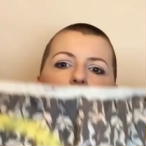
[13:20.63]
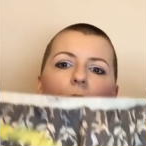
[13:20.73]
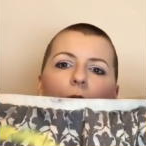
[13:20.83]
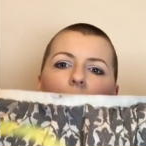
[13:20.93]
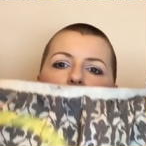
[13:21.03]

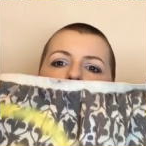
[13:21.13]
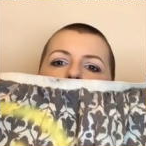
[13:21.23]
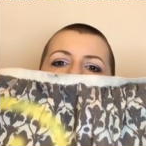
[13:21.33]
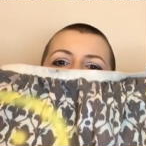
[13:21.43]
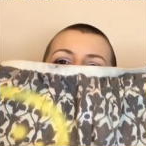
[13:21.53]
who knows
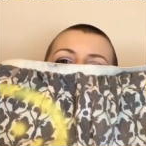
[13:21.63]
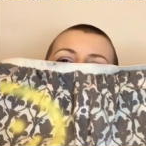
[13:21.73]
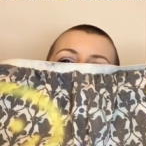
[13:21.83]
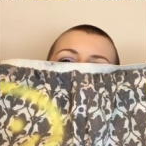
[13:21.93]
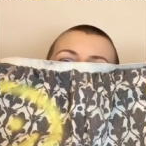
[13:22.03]

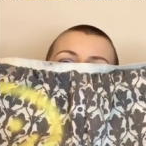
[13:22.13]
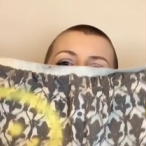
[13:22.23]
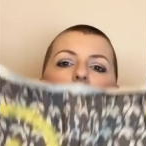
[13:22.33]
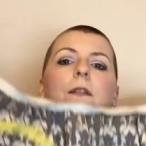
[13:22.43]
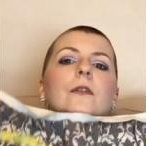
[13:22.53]

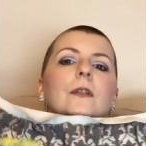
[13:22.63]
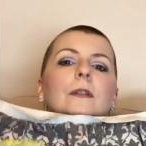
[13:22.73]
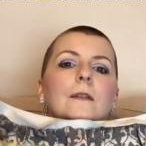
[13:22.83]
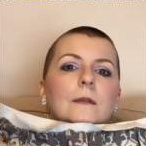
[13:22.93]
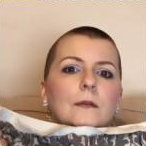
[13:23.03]
Sherlock,
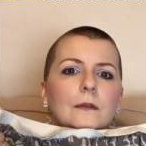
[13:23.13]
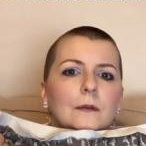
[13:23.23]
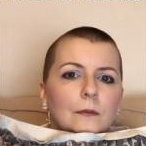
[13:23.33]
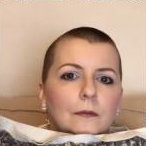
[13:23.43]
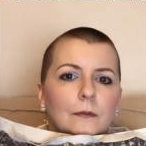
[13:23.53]
the
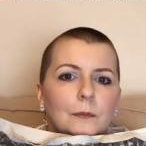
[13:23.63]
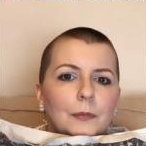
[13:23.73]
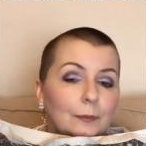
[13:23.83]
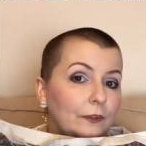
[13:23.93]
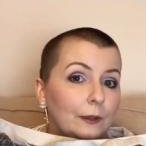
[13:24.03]

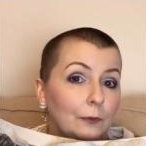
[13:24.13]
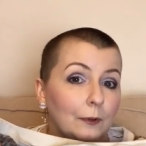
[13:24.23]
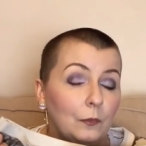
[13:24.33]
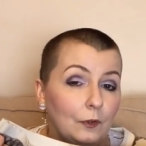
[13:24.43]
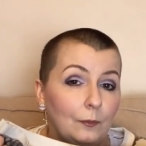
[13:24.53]
BBC
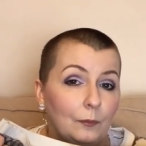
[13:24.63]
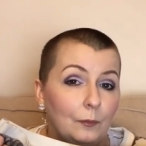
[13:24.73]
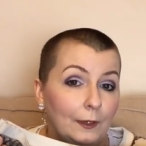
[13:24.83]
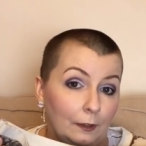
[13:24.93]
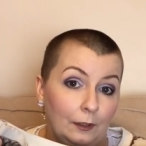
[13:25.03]
one with
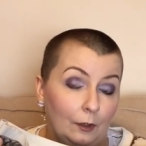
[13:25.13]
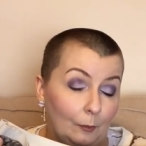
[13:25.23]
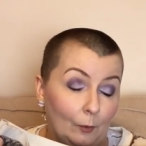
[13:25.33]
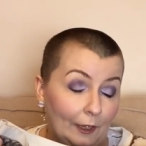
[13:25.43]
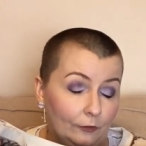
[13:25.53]
Benedict
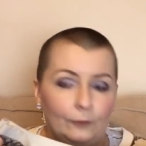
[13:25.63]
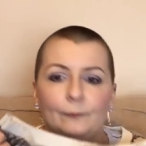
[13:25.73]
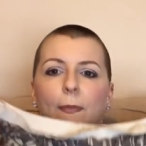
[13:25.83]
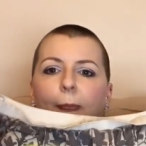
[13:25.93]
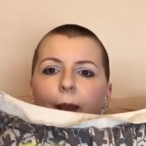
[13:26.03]

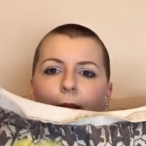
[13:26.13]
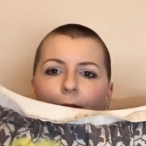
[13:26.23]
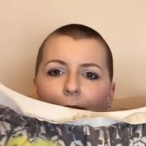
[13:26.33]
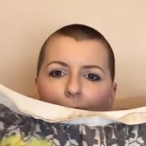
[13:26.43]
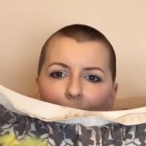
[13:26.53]

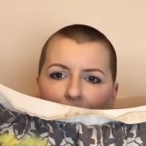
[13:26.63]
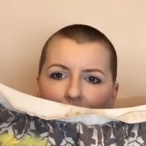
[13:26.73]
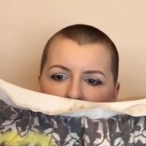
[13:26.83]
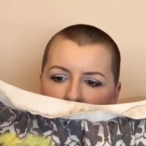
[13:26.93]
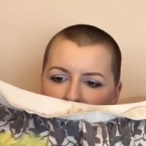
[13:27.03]
Cumberbatch,
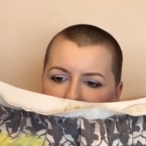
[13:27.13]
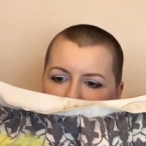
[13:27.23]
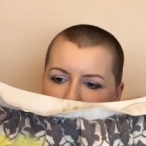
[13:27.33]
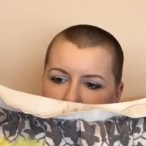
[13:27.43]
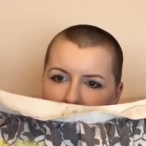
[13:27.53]
this is
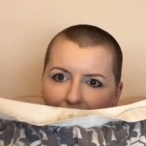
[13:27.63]
the